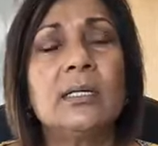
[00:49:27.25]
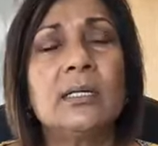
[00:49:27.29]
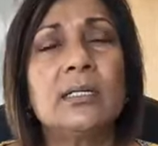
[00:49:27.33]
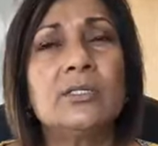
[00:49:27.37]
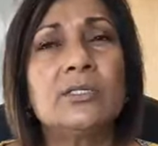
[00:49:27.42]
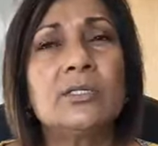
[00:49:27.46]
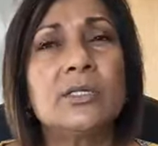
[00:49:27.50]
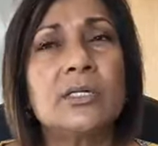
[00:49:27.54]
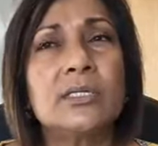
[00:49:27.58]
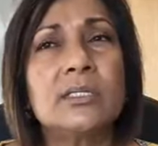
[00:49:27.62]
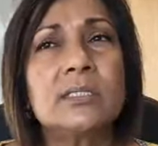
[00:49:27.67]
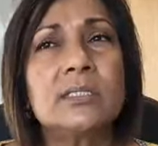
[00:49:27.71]

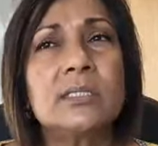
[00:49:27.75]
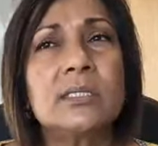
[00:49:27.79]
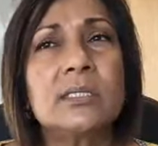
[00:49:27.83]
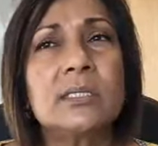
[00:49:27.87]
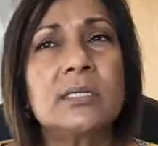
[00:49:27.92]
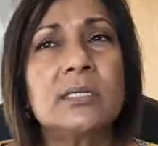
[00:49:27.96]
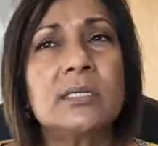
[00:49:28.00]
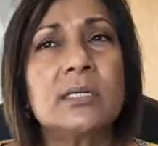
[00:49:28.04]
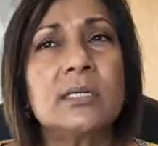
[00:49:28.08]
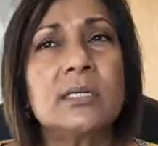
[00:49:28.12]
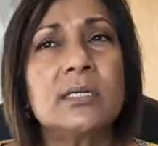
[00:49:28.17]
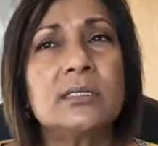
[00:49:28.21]
Just
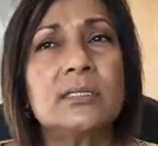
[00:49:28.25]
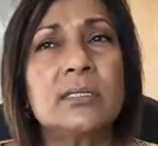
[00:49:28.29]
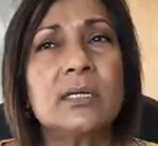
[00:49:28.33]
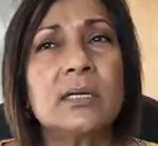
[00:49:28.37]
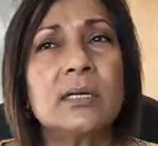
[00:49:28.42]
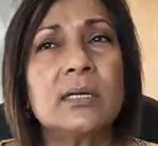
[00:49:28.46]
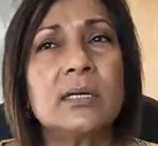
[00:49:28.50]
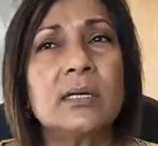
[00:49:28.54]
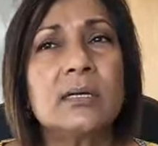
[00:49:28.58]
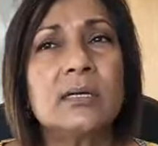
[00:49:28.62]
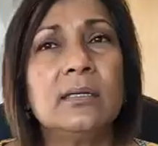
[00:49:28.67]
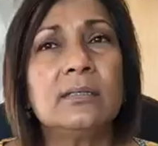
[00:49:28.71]
as
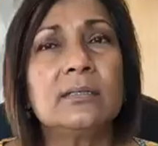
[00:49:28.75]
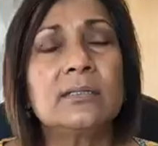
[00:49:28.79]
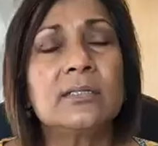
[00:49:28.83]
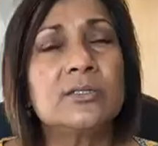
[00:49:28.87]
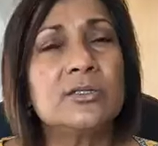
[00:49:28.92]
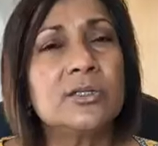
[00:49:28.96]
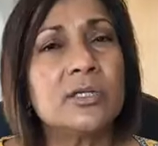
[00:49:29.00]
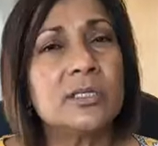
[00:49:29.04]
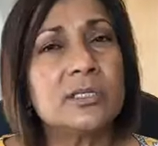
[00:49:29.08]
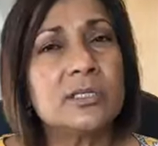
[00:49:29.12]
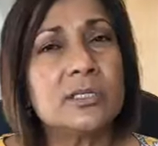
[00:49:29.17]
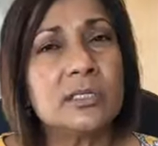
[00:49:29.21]
I
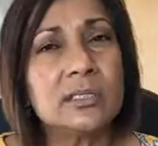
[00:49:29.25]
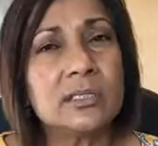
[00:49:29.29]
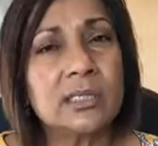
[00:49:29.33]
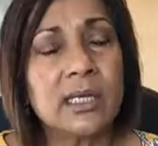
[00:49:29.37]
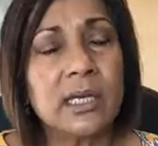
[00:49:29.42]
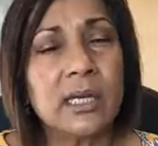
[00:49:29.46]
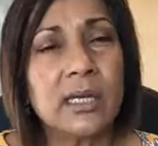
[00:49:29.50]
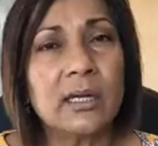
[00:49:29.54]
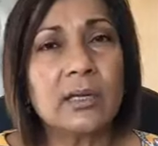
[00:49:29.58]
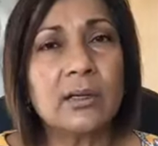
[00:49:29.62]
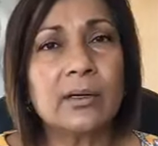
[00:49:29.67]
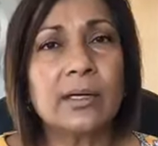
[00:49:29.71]
suggested to
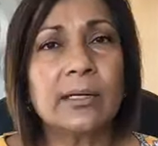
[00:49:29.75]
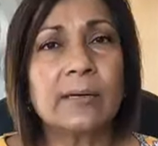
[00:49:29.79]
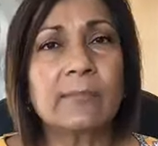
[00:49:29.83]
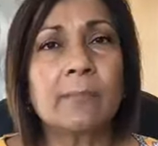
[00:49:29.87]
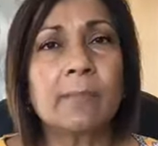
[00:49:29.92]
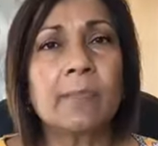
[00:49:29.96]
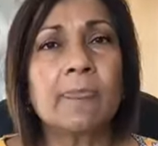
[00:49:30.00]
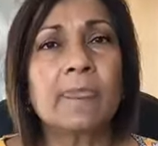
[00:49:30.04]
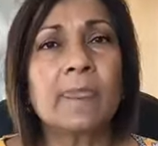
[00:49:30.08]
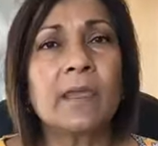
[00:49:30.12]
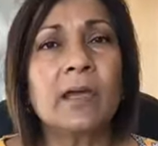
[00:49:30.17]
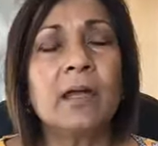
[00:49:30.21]
Karen,
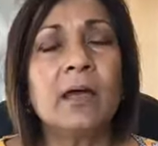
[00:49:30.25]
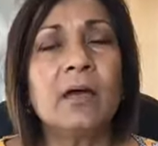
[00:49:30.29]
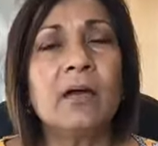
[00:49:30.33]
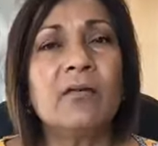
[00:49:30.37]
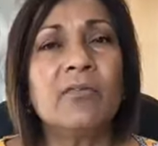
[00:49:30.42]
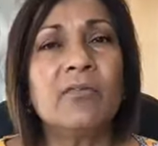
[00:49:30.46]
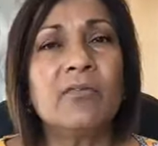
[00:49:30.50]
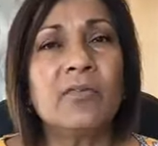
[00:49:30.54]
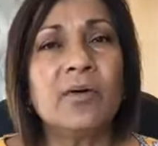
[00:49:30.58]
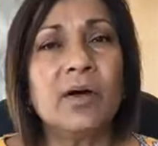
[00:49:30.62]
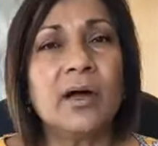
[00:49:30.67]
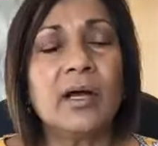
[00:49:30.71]

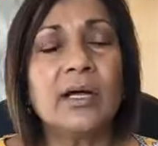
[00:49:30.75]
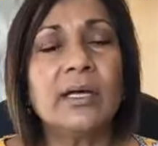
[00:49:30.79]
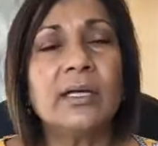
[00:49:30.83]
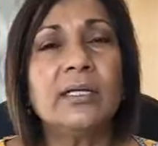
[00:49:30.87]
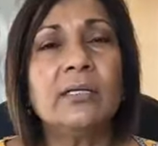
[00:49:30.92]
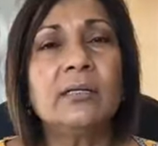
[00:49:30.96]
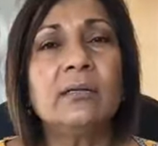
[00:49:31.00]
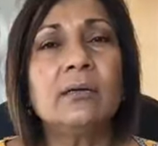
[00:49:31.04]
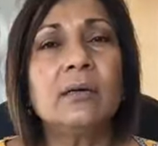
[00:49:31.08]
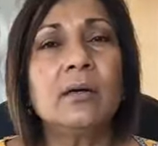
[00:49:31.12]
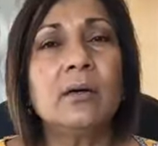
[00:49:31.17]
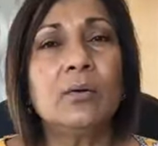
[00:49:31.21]

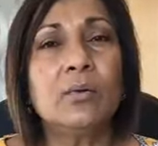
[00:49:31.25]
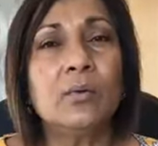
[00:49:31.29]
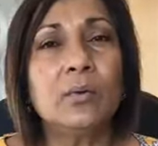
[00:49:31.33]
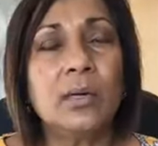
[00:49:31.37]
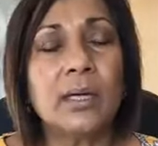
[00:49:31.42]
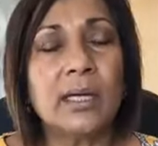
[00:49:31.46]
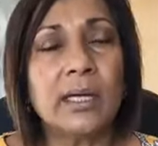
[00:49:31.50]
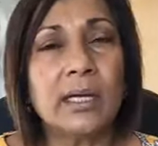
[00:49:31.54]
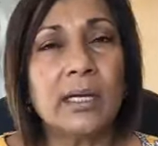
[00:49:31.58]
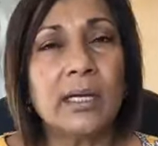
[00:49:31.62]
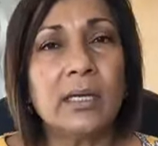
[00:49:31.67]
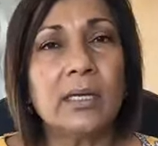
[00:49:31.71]
find a
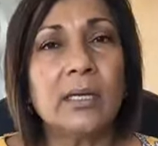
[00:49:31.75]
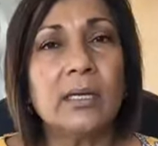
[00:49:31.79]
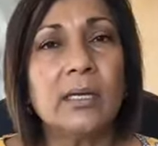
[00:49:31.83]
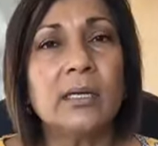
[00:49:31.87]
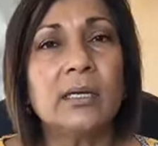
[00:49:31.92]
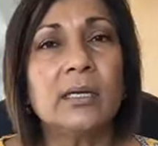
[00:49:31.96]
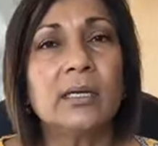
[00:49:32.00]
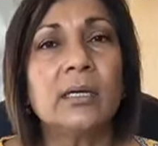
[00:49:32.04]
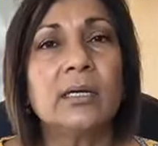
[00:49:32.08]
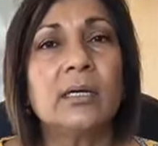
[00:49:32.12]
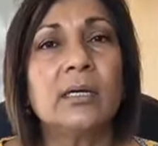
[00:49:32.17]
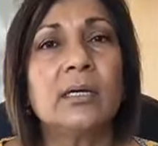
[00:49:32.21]
way
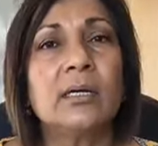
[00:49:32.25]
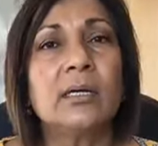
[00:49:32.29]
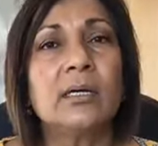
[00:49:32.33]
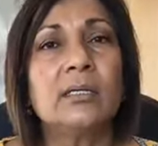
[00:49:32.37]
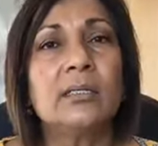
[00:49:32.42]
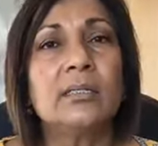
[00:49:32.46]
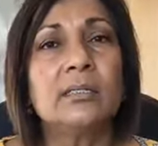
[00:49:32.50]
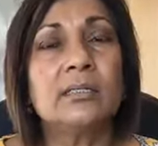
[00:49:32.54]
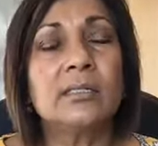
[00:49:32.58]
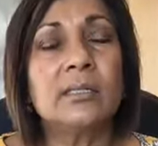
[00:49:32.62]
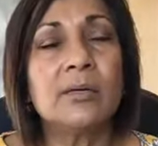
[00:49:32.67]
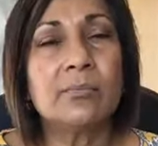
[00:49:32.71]

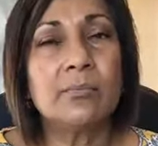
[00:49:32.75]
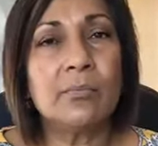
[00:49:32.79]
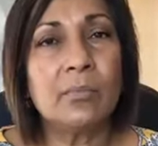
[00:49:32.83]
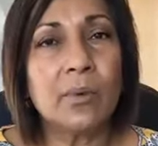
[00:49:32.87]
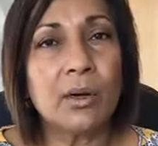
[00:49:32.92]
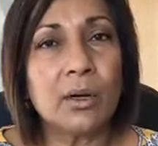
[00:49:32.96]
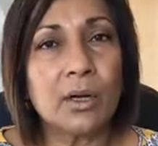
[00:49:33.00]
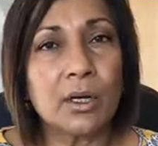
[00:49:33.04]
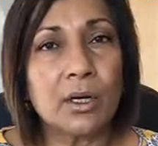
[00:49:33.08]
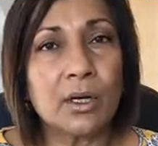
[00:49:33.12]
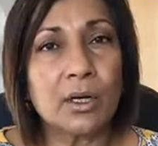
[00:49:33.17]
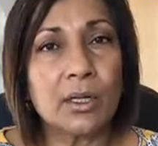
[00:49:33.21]
to
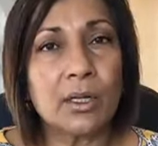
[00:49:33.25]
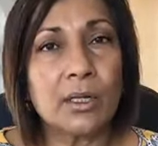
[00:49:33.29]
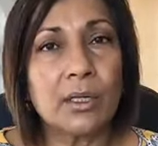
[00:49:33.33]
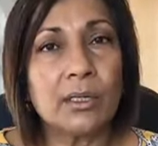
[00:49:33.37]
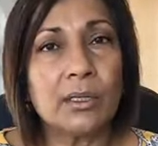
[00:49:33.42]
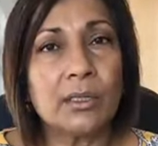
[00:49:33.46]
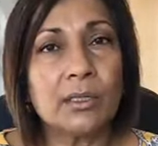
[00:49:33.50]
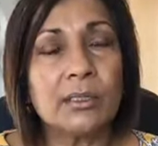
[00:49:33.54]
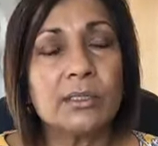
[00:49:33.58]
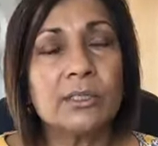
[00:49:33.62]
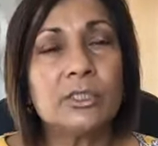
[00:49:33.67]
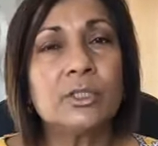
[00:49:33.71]
mark,
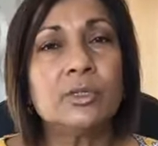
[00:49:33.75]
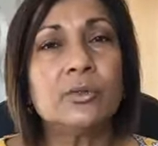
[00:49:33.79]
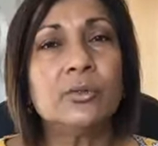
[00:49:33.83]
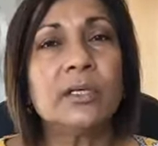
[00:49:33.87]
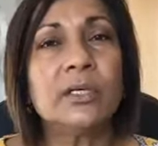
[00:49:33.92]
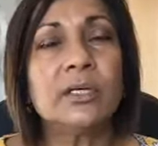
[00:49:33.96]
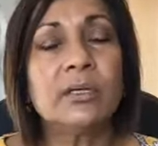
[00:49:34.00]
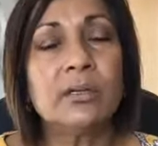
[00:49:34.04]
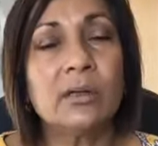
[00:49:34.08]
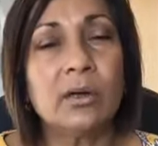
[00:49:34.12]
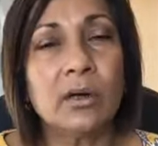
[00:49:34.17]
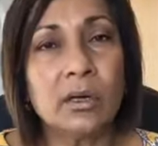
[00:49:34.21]
to
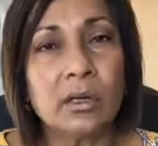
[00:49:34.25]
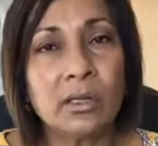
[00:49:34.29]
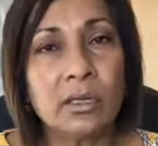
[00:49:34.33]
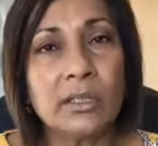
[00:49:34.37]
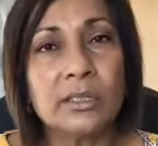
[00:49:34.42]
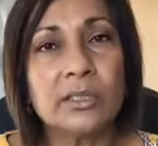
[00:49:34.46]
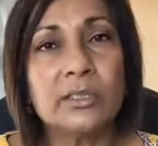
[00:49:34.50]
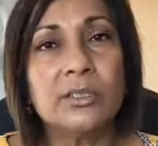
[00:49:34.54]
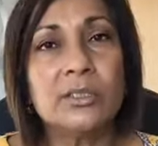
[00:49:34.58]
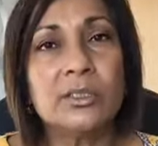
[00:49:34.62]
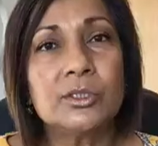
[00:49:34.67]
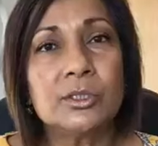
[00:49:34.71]

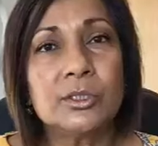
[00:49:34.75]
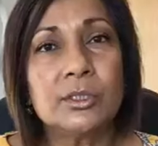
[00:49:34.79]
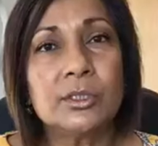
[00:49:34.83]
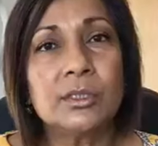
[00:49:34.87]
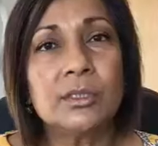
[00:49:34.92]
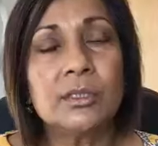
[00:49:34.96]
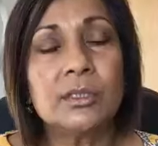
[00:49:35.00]
acknowledge